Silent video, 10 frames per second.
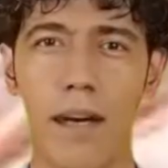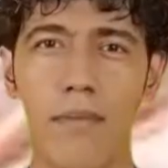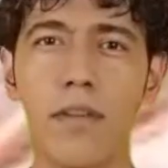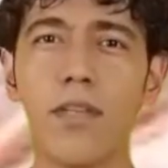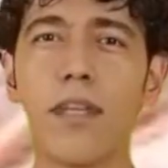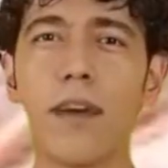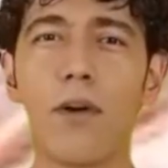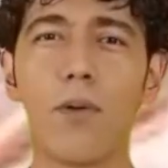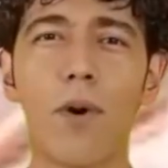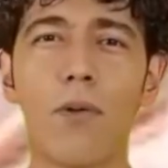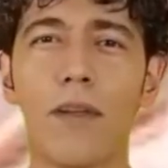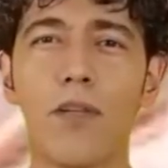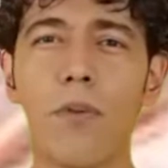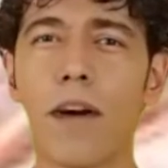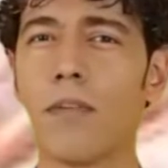If a single woman
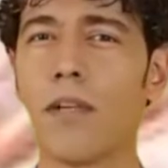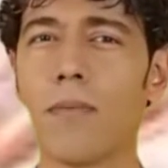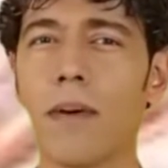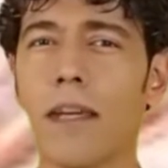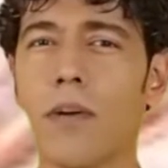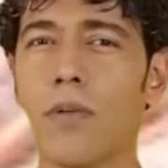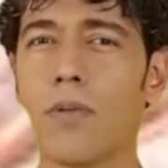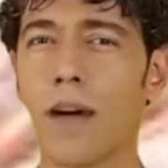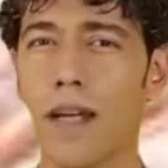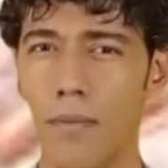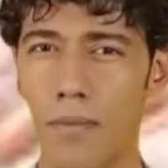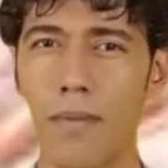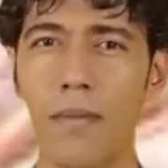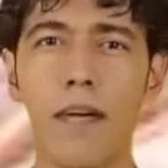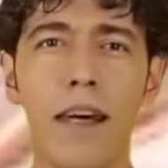dreamed of it in her dream,
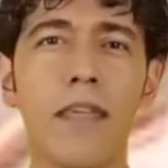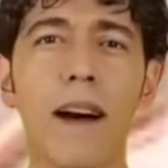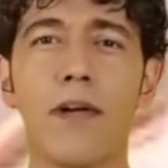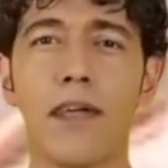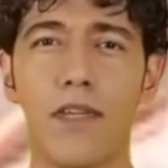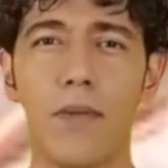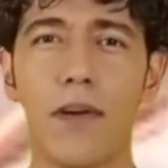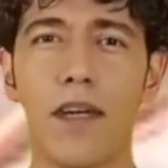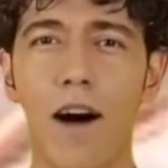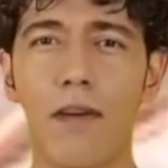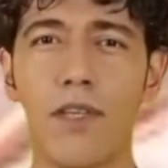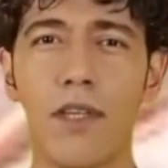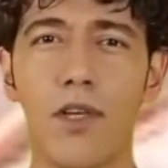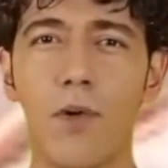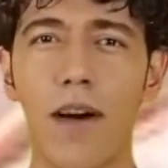is evidence of a calm
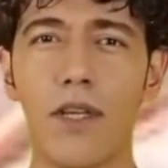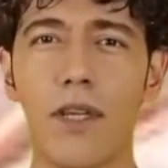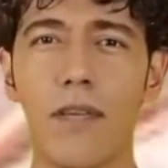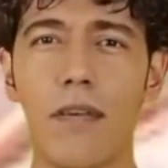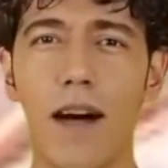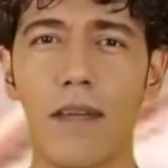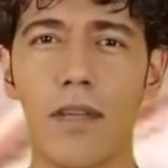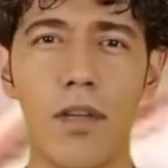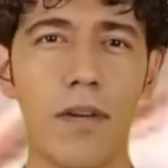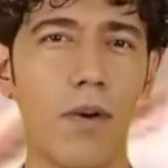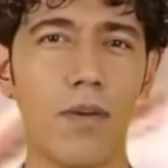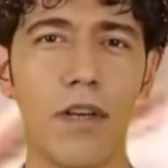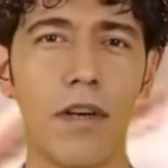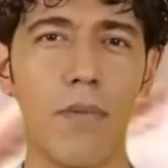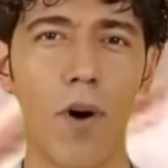situation and the
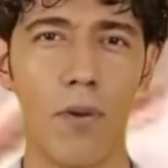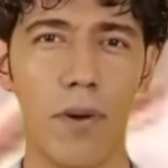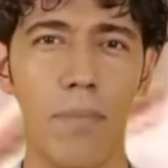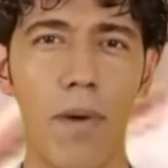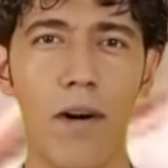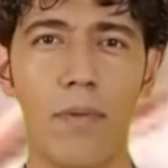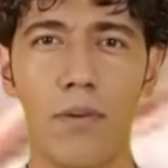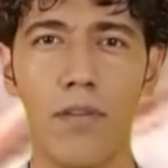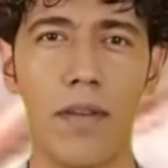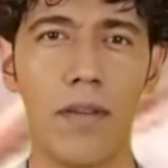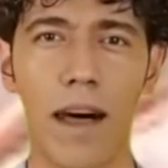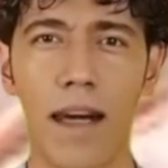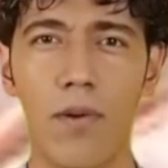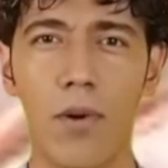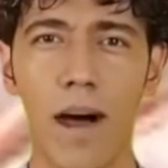solution of all the problems that
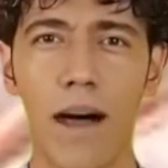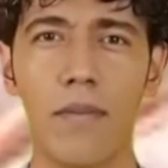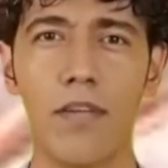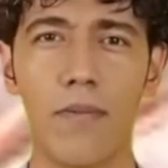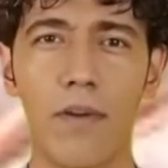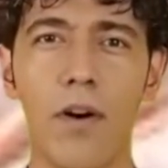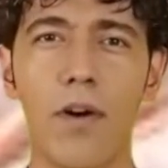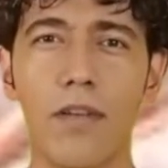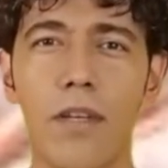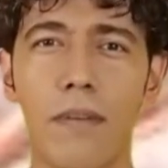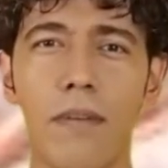make her life difficult.